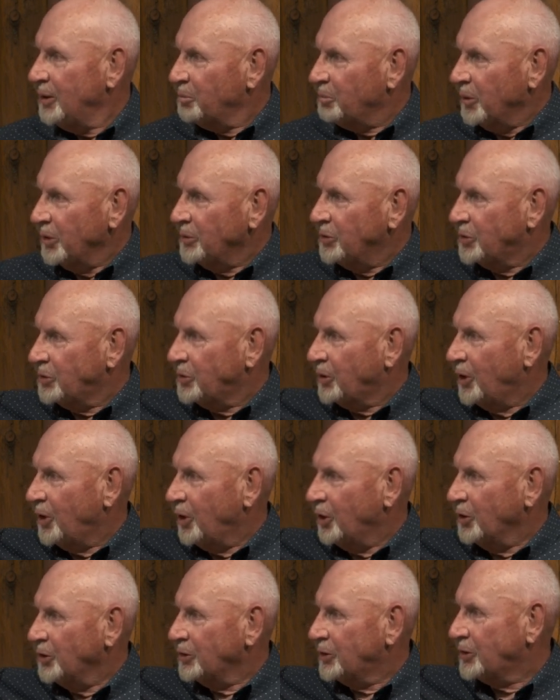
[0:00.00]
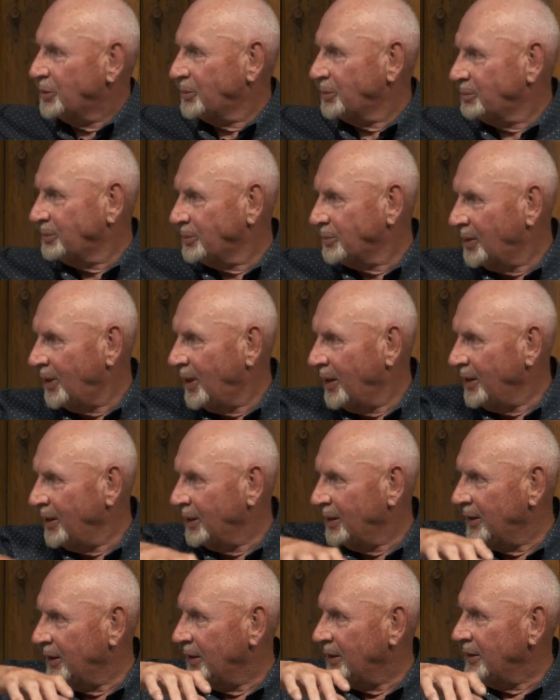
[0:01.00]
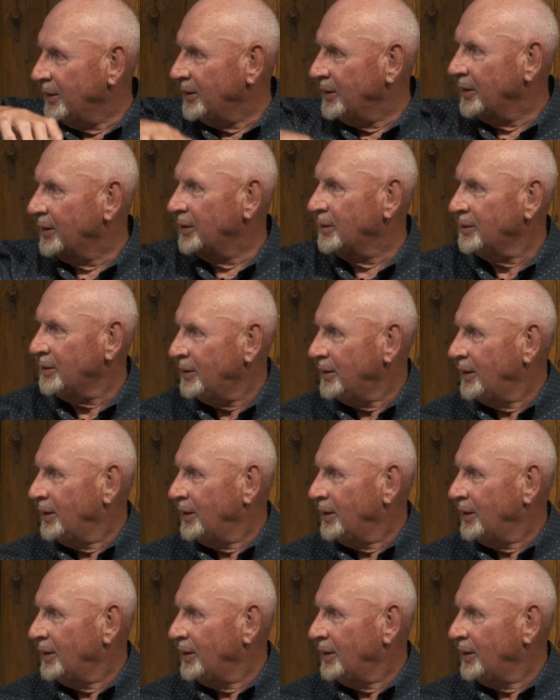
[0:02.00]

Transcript: Prince Charles riding in on a,